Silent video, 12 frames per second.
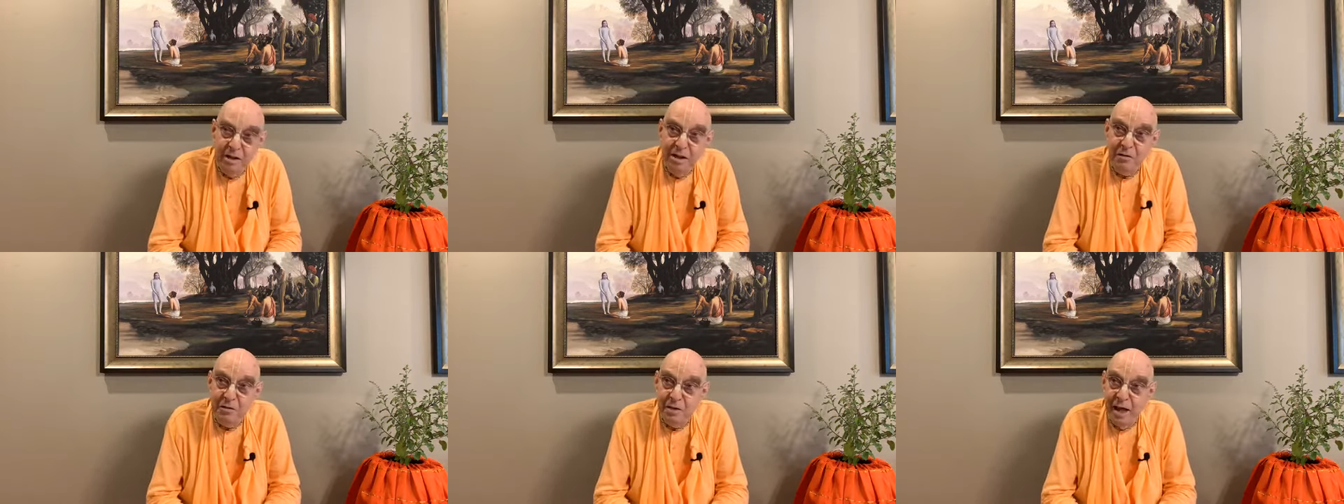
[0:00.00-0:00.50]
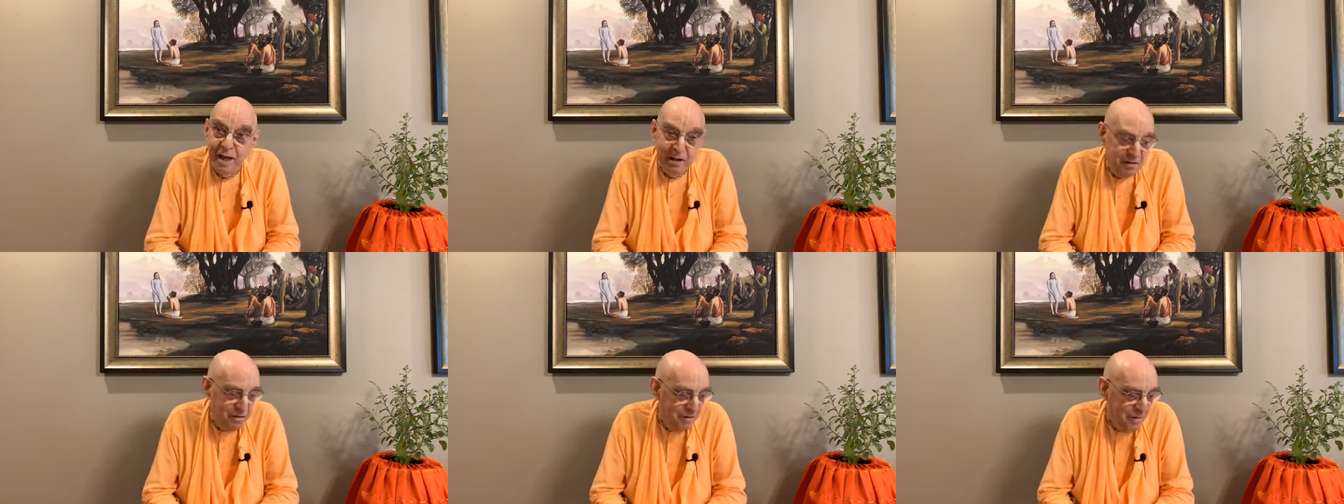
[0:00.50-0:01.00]

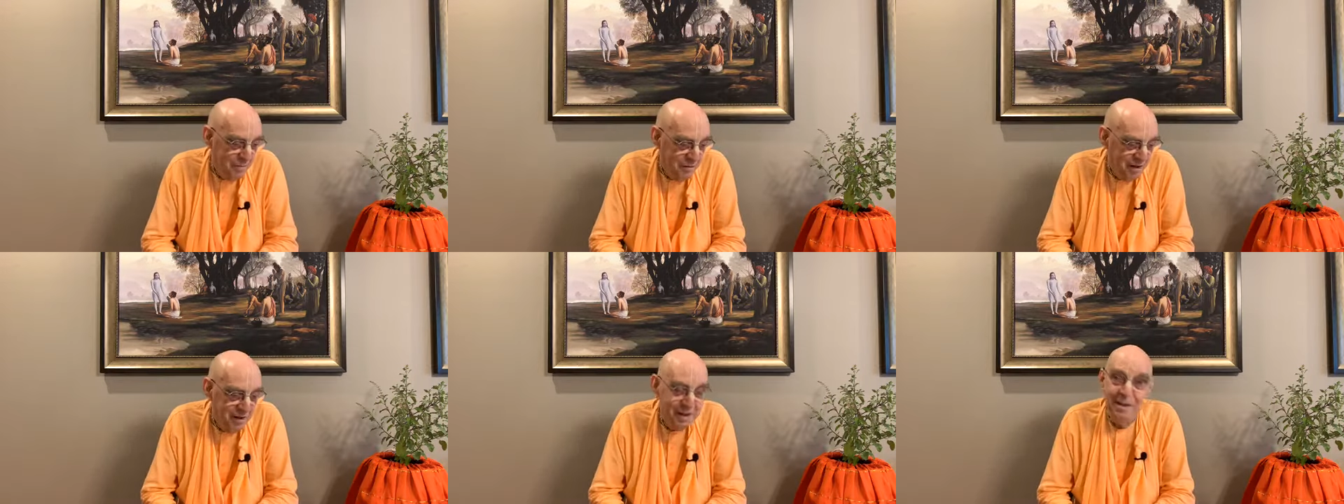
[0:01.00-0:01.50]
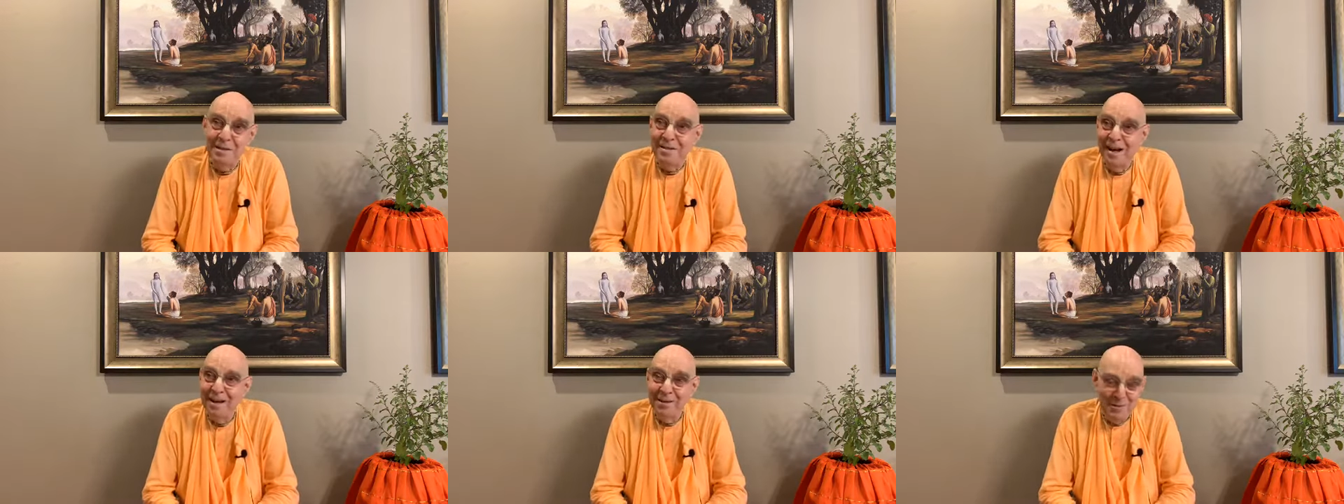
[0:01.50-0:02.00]
Instead, he
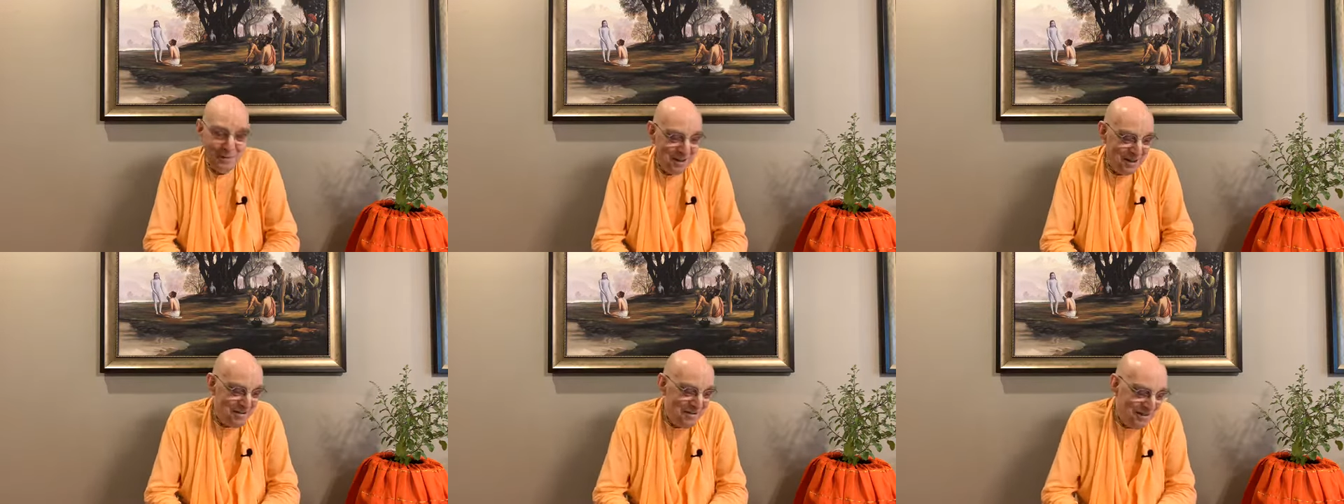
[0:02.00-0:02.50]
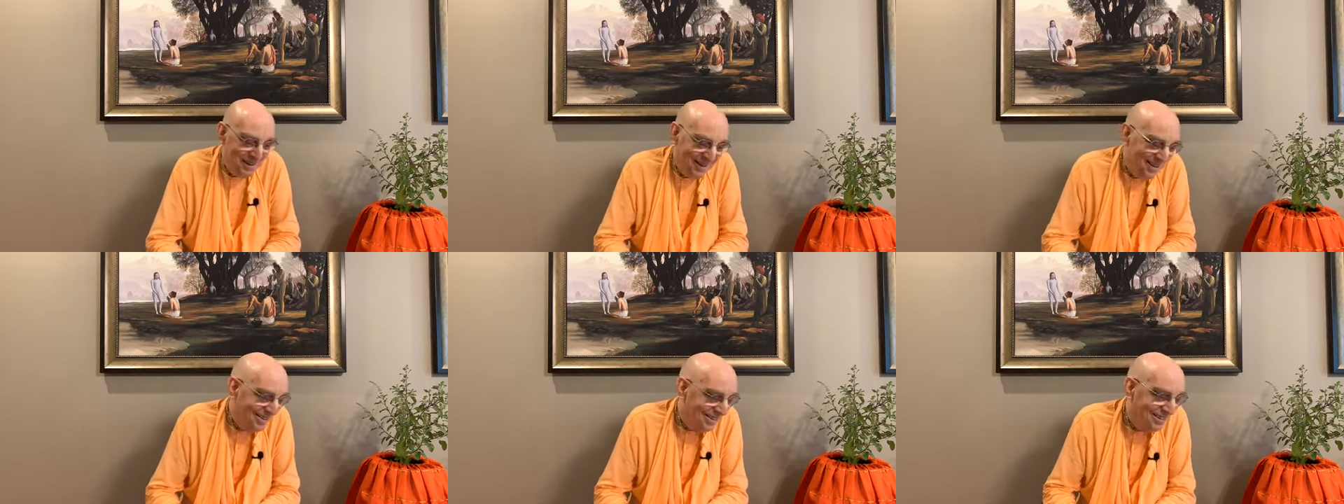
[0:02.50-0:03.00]
decided to give
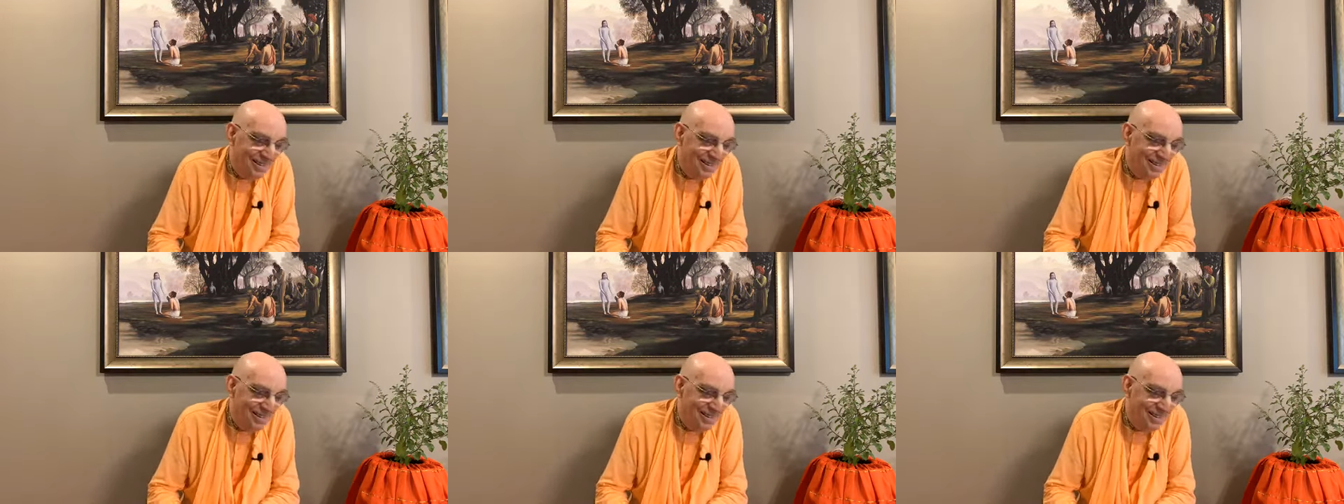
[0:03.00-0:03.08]
the